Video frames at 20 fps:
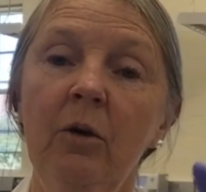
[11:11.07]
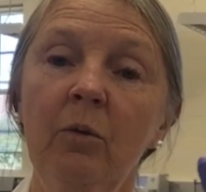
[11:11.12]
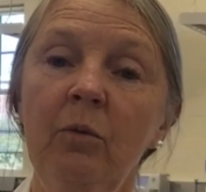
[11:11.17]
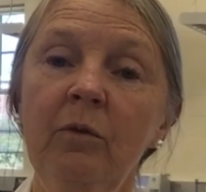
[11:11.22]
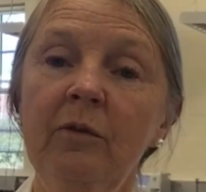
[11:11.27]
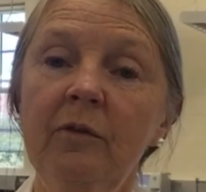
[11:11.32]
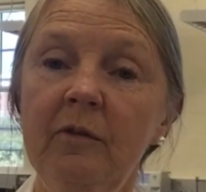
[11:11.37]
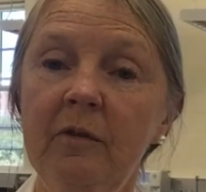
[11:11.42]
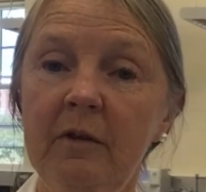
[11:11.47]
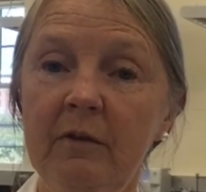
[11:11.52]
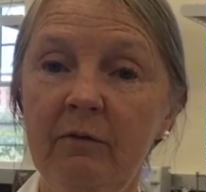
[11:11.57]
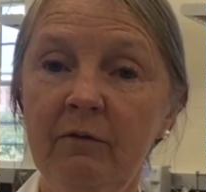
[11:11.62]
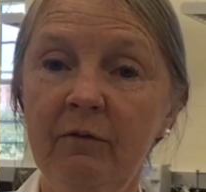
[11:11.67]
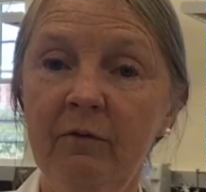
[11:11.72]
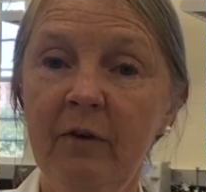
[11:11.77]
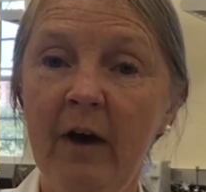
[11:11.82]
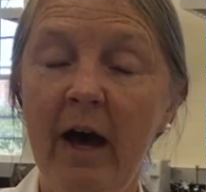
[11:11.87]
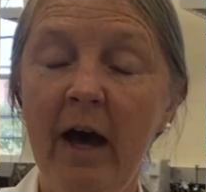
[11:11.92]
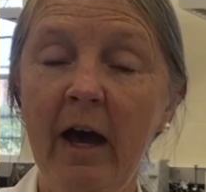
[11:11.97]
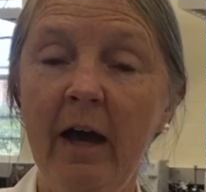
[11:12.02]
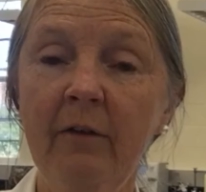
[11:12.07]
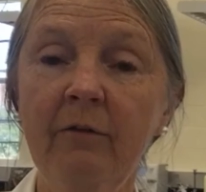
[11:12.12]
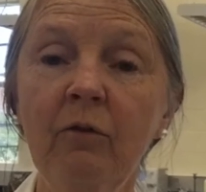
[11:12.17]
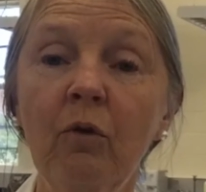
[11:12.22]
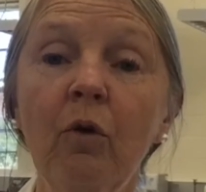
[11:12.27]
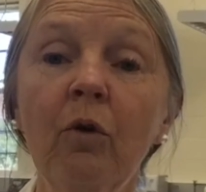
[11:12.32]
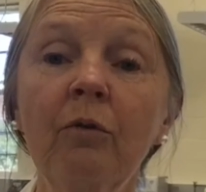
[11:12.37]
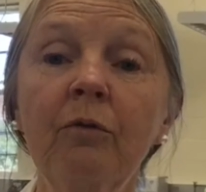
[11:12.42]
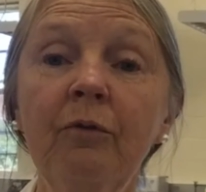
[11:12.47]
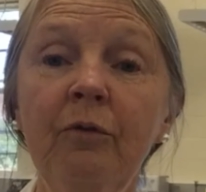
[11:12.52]
We see 5
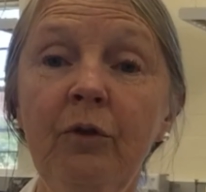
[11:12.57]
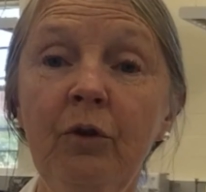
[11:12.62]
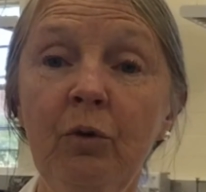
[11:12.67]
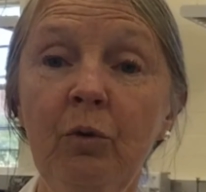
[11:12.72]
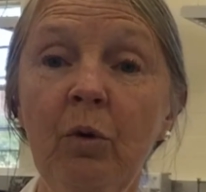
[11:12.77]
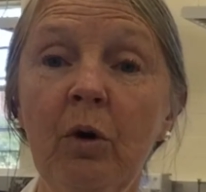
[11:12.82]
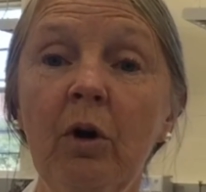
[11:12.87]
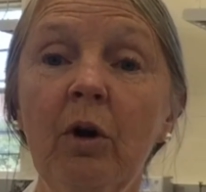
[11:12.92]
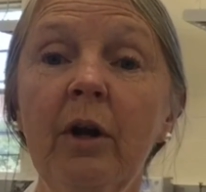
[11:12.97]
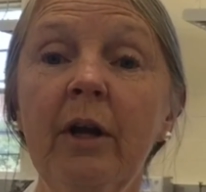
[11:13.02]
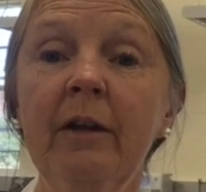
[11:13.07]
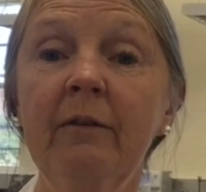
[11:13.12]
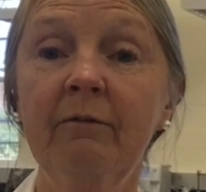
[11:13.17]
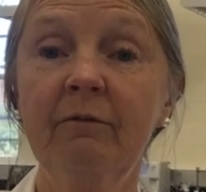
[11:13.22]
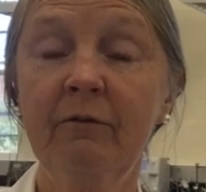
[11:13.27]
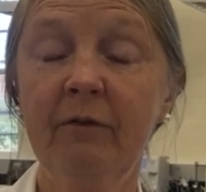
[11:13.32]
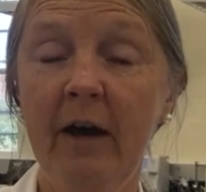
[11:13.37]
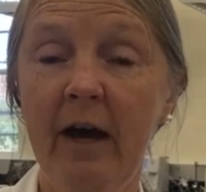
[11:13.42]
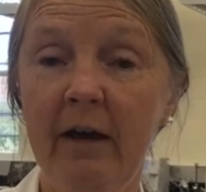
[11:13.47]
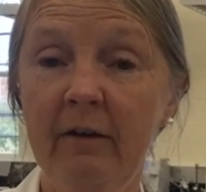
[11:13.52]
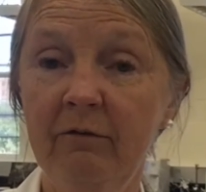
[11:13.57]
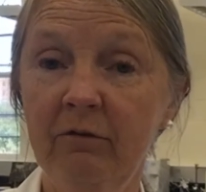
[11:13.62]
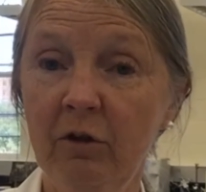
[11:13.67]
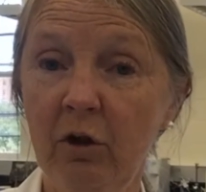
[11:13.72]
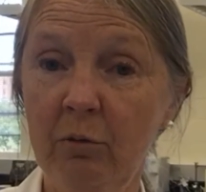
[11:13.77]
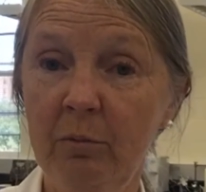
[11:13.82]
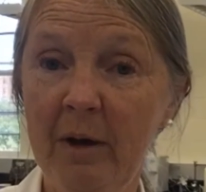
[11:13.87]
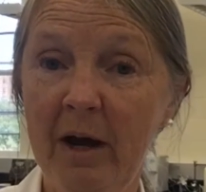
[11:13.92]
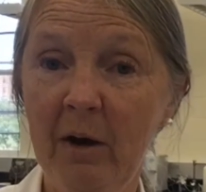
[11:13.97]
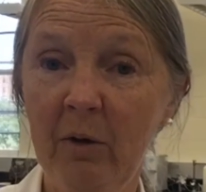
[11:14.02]
or fewer in 5
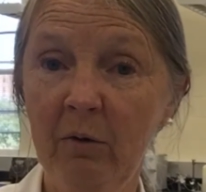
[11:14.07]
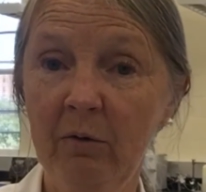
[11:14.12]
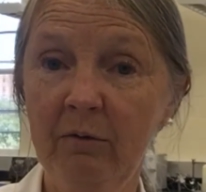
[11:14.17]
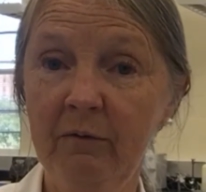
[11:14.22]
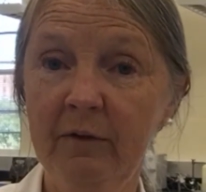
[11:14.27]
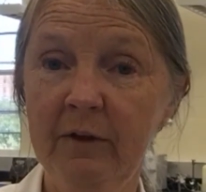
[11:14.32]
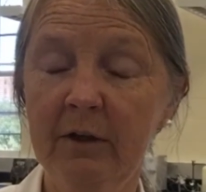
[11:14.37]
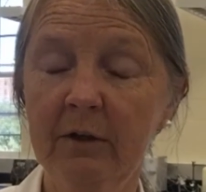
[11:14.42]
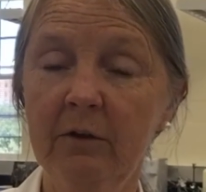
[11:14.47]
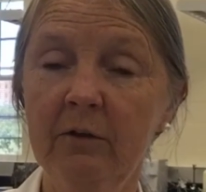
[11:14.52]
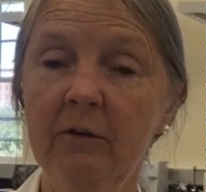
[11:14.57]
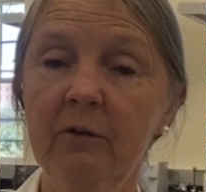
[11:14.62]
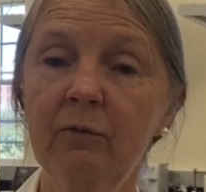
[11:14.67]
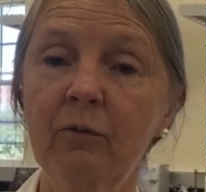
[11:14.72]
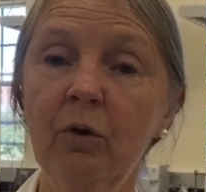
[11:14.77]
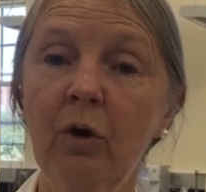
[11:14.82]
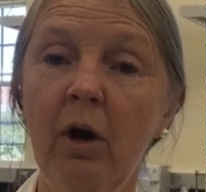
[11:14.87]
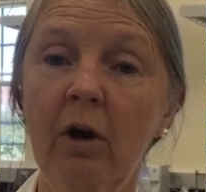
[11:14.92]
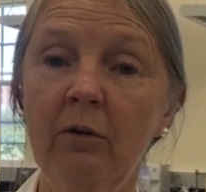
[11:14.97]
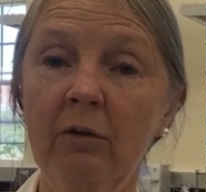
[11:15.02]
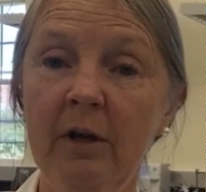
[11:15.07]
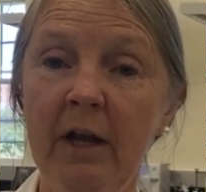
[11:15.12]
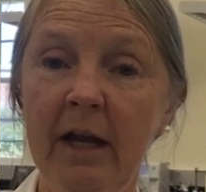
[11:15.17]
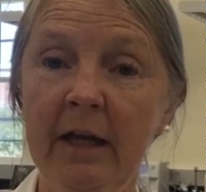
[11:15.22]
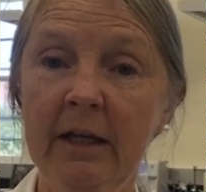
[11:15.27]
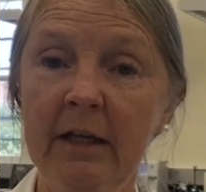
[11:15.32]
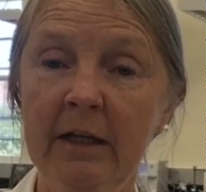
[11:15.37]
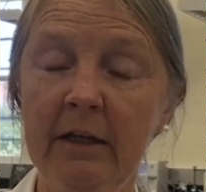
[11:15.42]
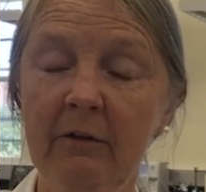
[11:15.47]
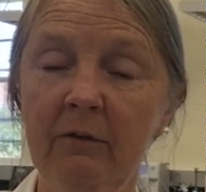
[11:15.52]
low power fields for our
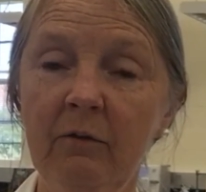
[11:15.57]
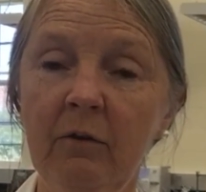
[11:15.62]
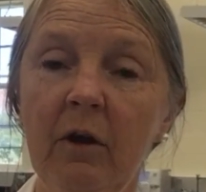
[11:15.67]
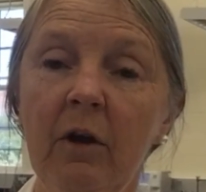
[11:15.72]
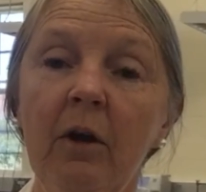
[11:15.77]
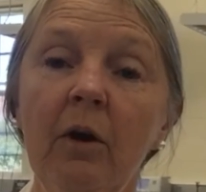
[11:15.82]
negative.